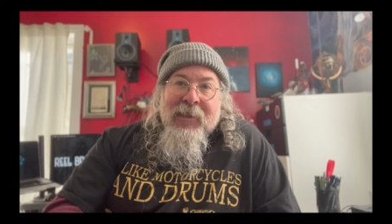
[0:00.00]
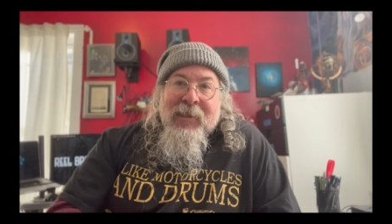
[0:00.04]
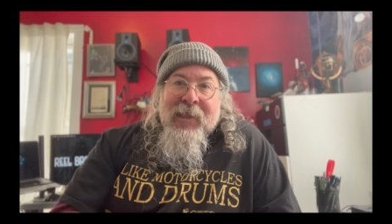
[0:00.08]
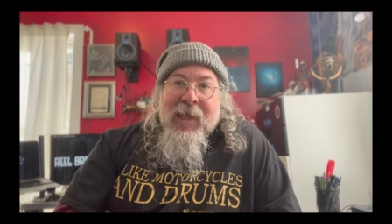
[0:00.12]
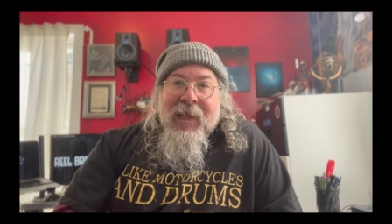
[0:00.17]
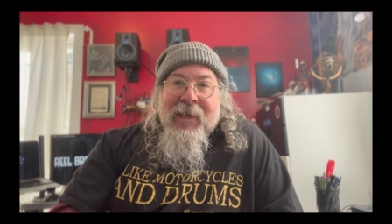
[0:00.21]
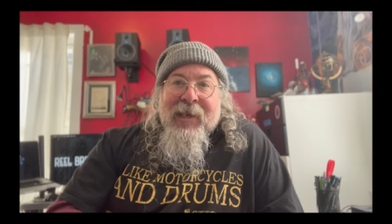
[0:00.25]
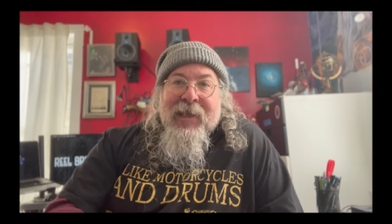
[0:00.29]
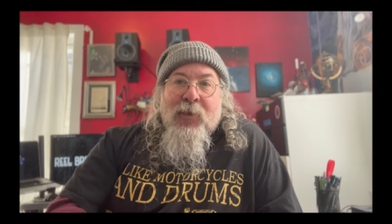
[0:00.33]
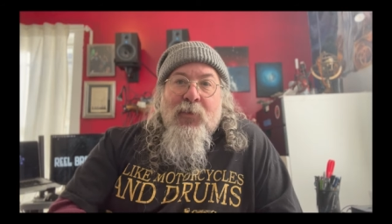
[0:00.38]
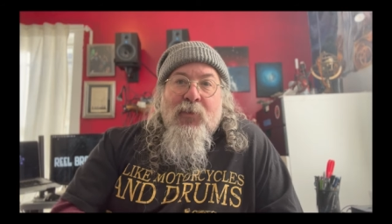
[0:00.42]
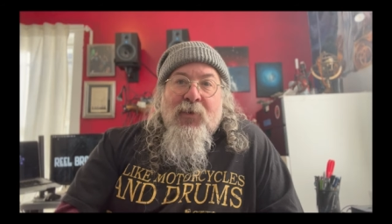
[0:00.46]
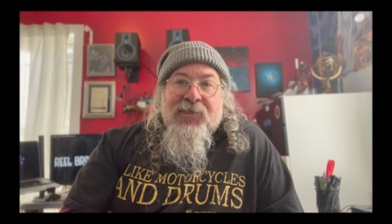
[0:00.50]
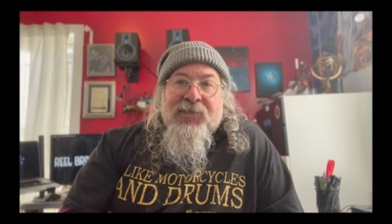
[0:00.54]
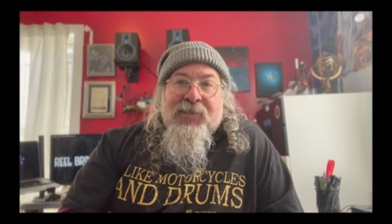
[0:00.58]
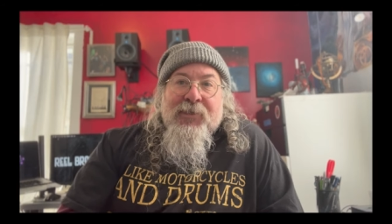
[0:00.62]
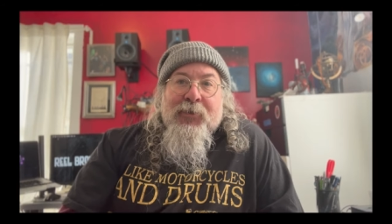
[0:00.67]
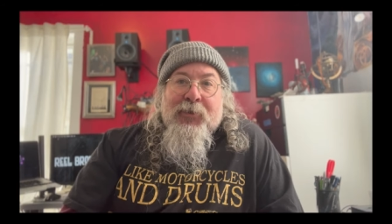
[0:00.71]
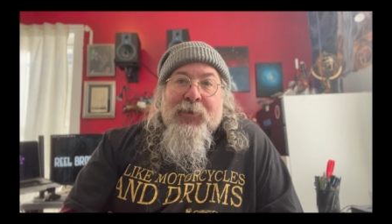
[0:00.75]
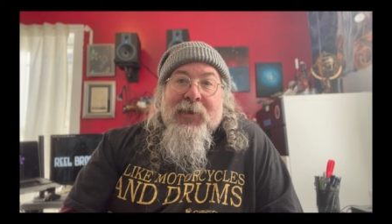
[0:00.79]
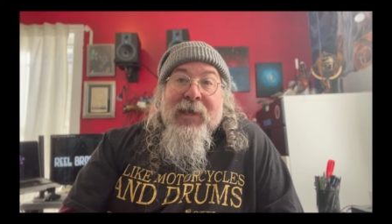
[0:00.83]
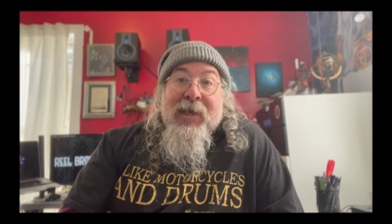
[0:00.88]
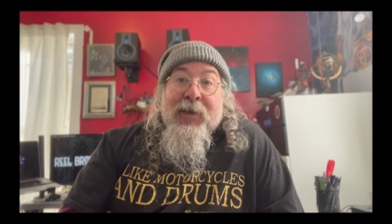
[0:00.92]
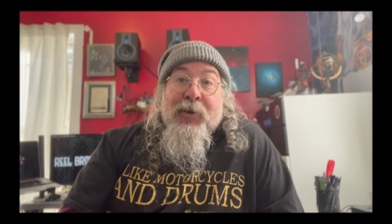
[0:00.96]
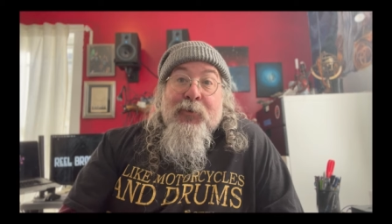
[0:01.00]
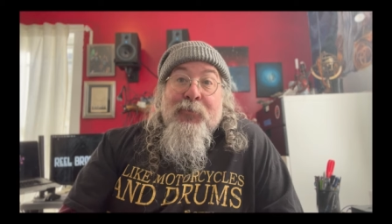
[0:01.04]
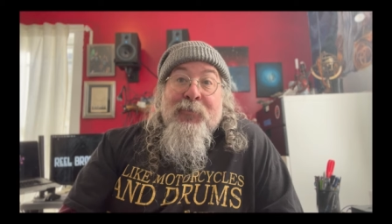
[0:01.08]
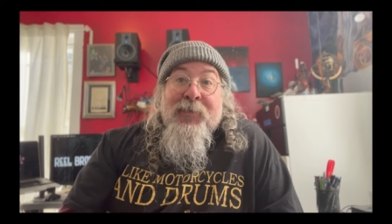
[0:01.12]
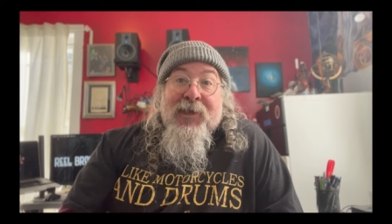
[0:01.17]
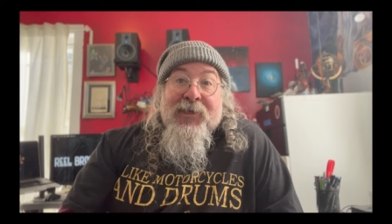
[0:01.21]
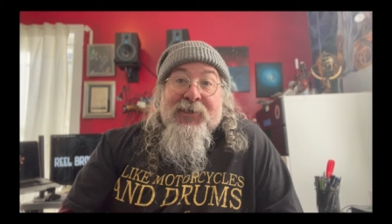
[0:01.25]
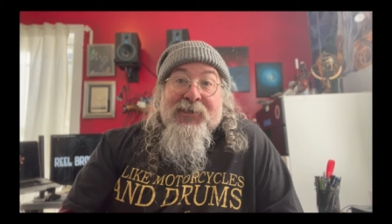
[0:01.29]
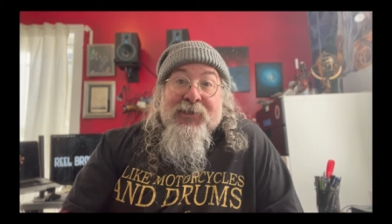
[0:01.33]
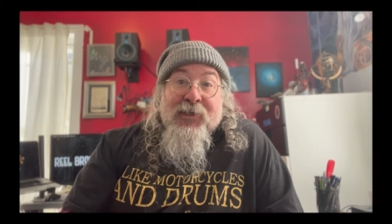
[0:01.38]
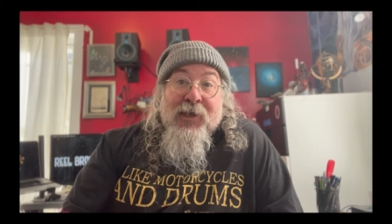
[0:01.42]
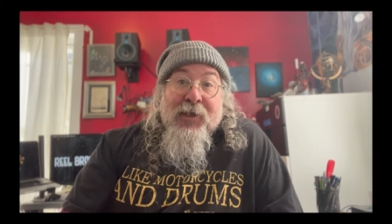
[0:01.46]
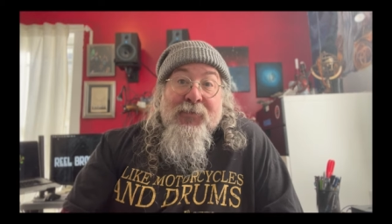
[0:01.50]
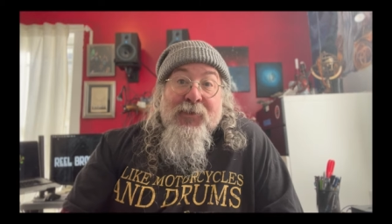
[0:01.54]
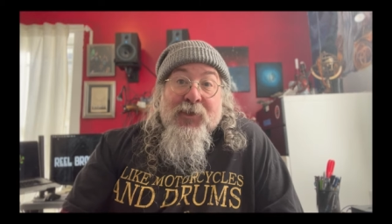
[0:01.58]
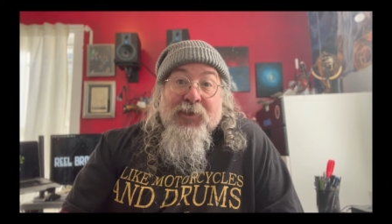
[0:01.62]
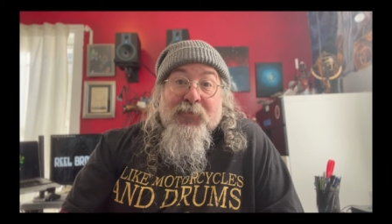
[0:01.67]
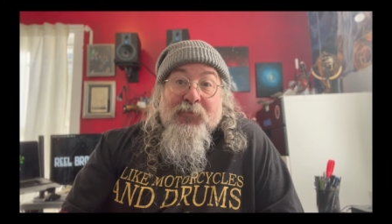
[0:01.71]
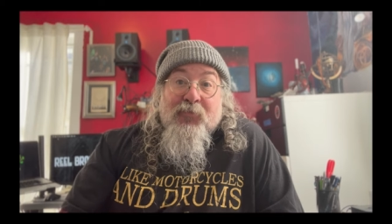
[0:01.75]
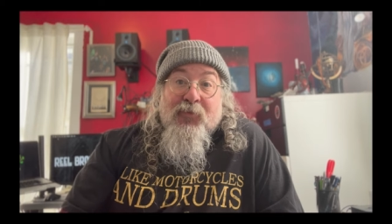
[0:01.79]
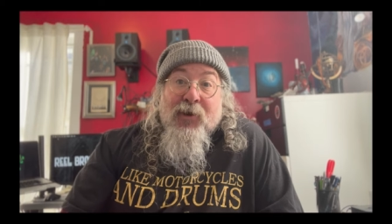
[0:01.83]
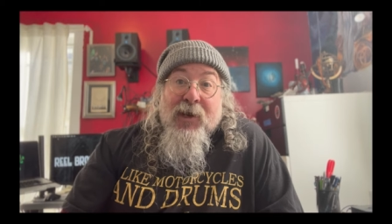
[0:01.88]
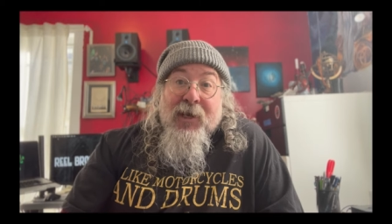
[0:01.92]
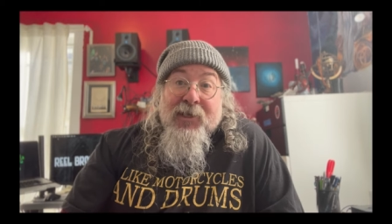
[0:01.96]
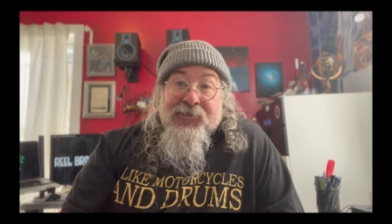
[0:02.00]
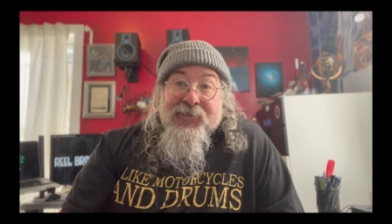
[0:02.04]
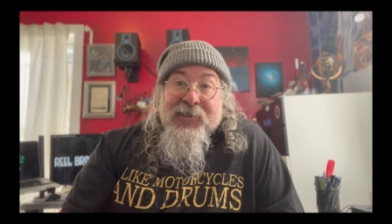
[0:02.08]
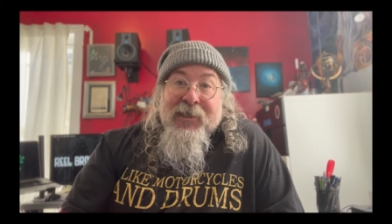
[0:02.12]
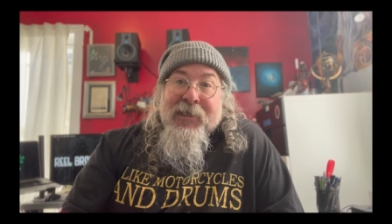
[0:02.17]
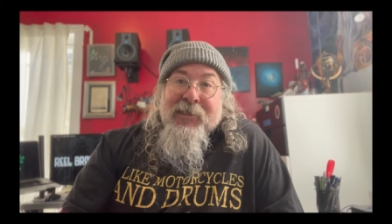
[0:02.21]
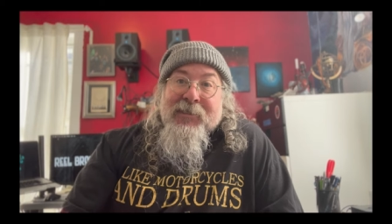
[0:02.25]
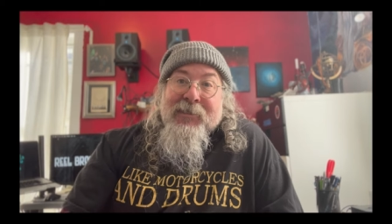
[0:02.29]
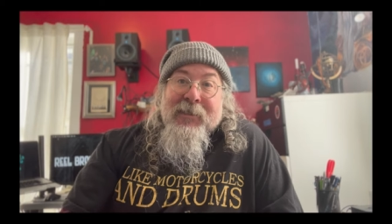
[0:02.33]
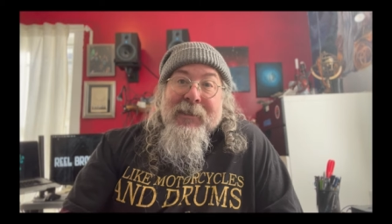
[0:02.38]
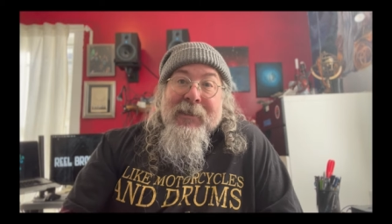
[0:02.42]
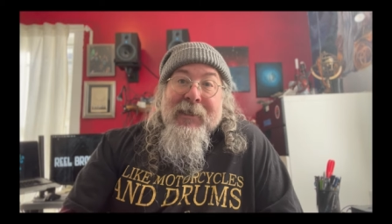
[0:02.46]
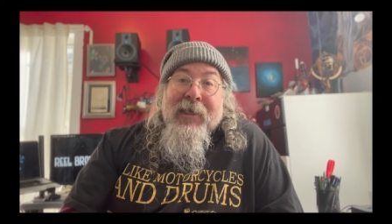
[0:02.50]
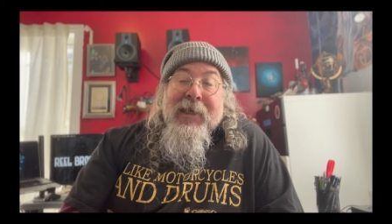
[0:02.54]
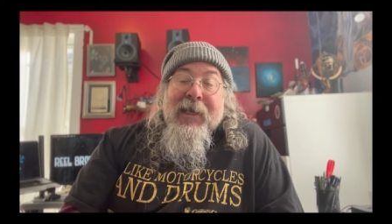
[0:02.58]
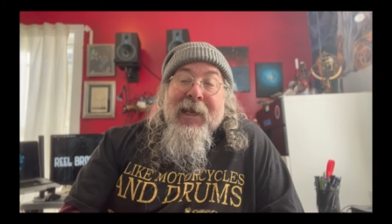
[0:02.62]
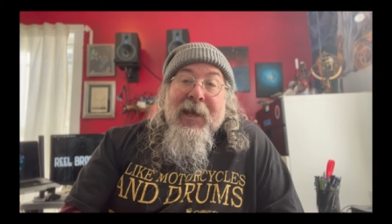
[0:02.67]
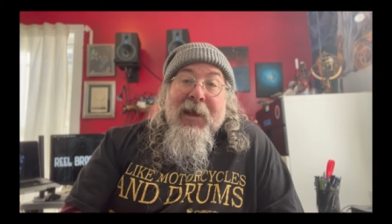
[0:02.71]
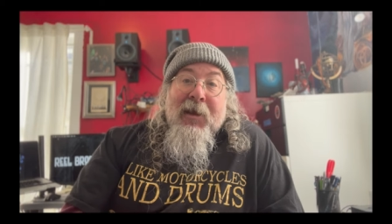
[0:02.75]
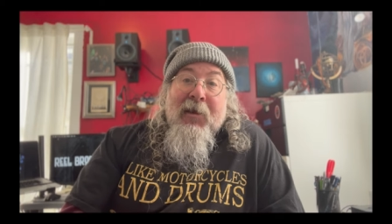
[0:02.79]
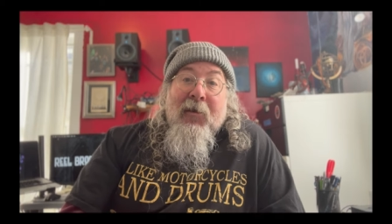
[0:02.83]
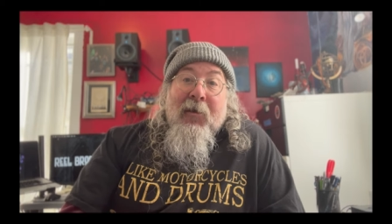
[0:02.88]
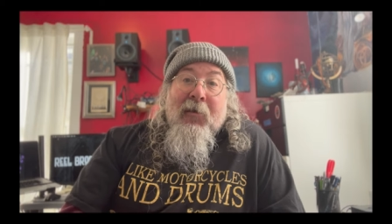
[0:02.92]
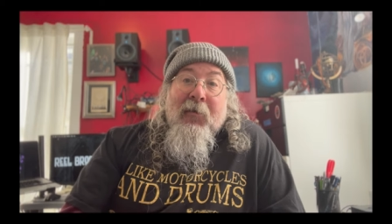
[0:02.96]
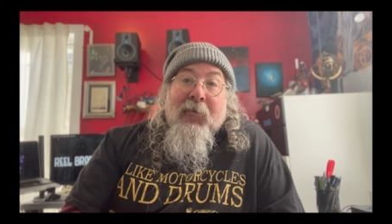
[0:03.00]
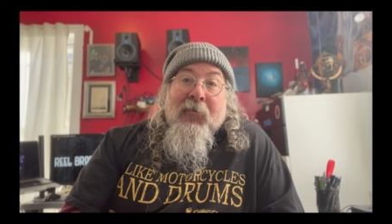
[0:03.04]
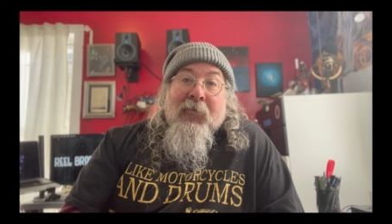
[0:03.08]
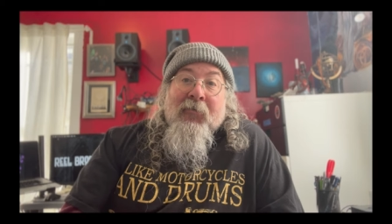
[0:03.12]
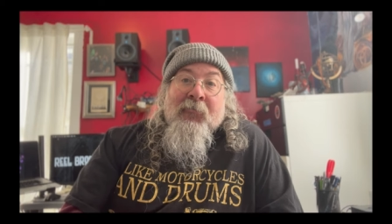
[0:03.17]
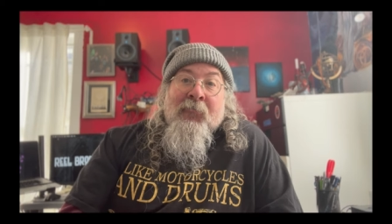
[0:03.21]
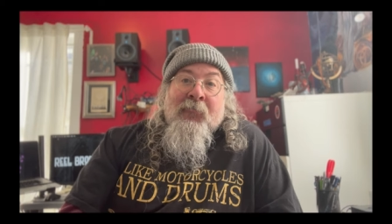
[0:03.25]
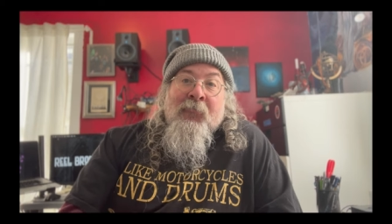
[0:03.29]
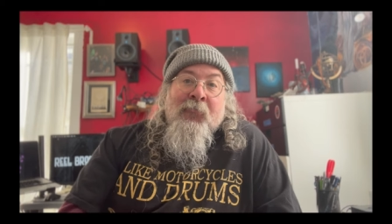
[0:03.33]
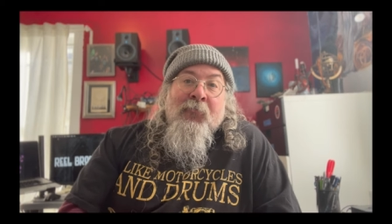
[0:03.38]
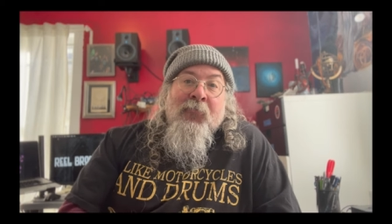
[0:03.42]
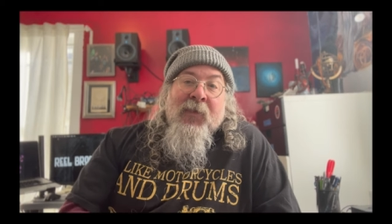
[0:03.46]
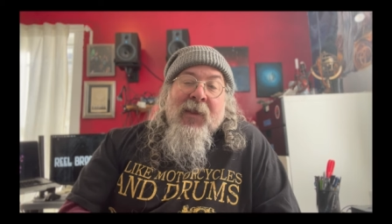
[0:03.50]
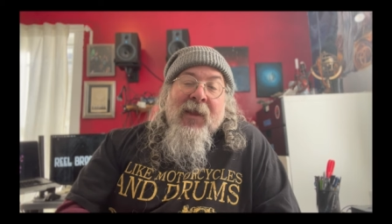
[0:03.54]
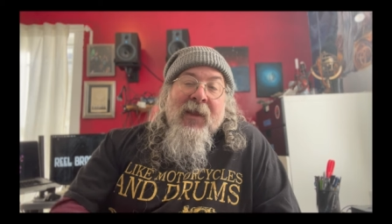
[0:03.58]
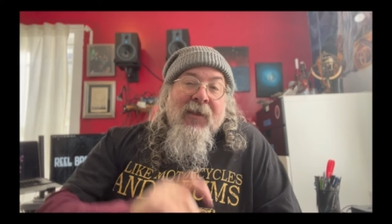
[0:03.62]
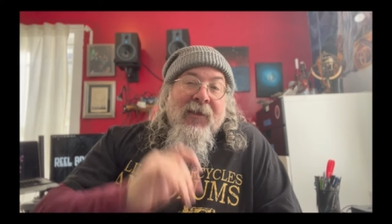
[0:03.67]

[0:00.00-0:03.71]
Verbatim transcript: lighting was a little hit or miss on this project. Um,